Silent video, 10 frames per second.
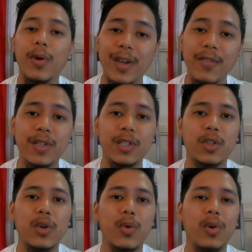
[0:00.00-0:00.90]
Whenever it's
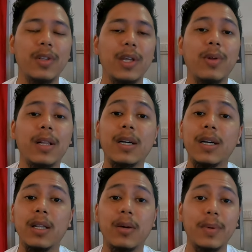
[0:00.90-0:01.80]
cold, they will
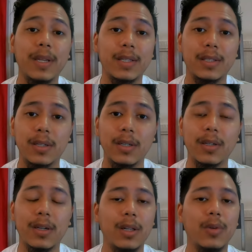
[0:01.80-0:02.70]
curl up in a
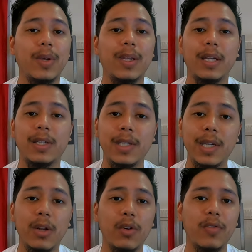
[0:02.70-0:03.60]
circle with their
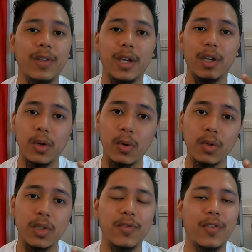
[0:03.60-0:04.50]
tail over their
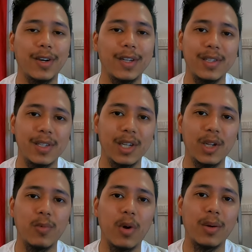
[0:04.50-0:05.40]
nose for
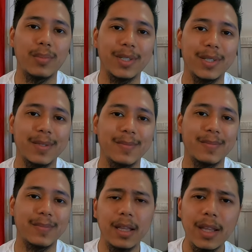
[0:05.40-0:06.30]
additional warmth.
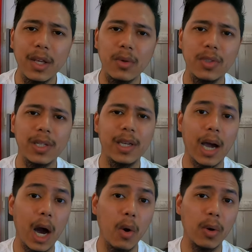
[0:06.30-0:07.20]
They usually
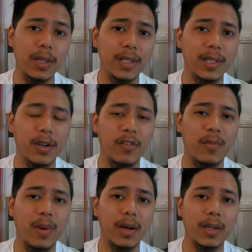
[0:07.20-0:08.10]
howl instead of
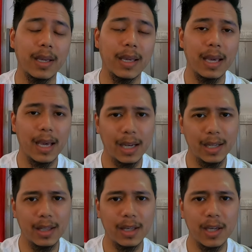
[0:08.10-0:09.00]
barking, and
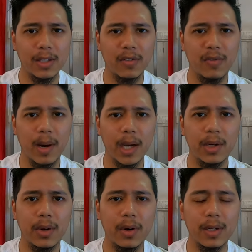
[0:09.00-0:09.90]
in the case of my
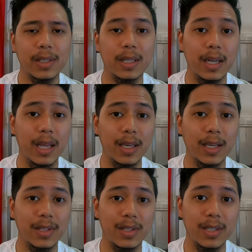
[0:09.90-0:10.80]
dogs, they
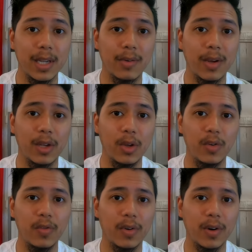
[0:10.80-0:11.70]
can stare at
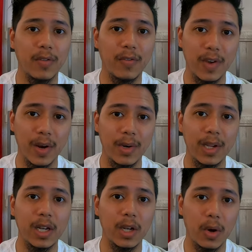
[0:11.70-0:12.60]
you for a
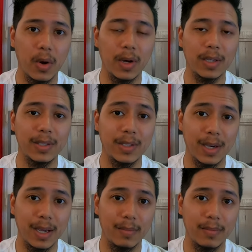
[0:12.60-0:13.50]
very long
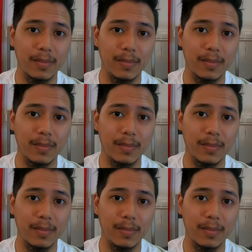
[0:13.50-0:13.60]
time.